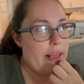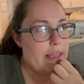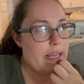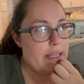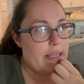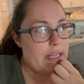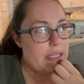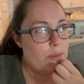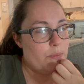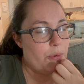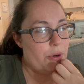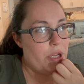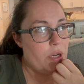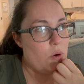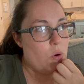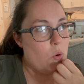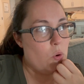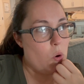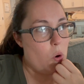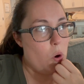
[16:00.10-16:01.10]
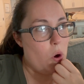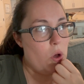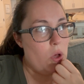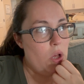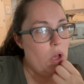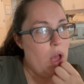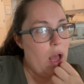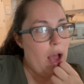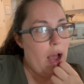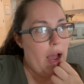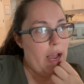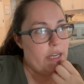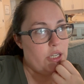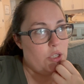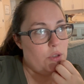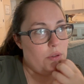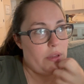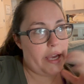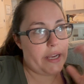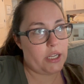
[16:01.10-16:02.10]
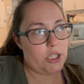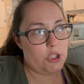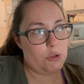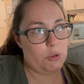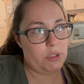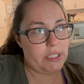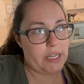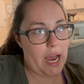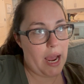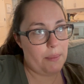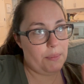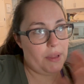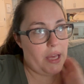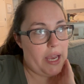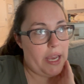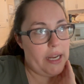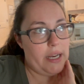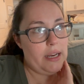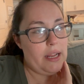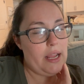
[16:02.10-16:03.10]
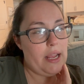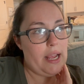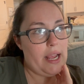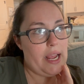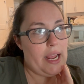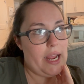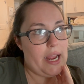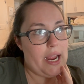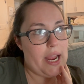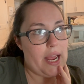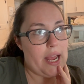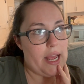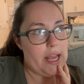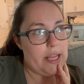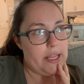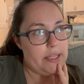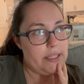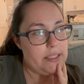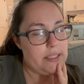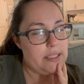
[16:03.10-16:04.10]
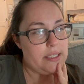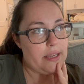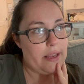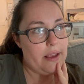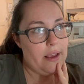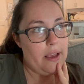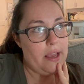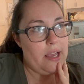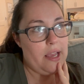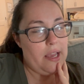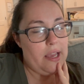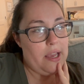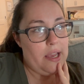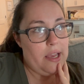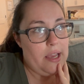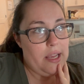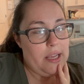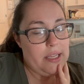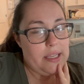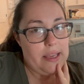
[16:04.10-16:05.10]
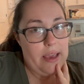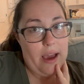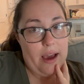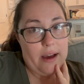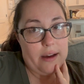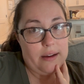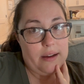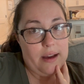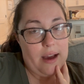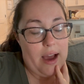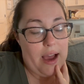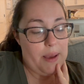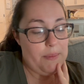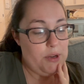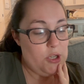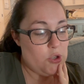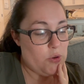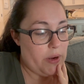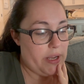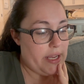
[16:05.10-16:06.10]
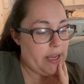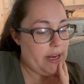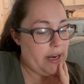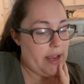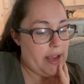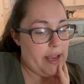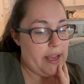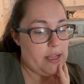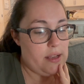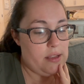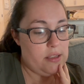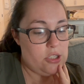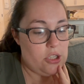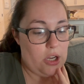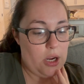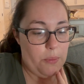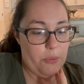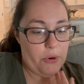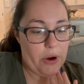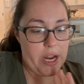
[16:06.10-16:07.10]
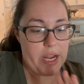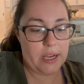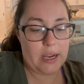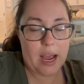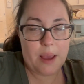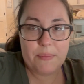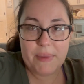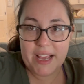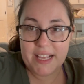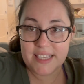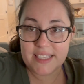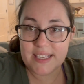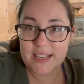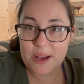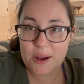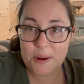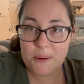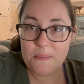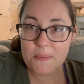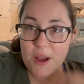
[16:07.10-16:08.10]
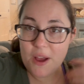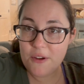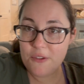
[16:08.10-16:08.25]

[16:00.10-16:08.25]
think that's pretty cool. I do like a dual timeline, and yeah, I'm enjoying it. I took a break. I made some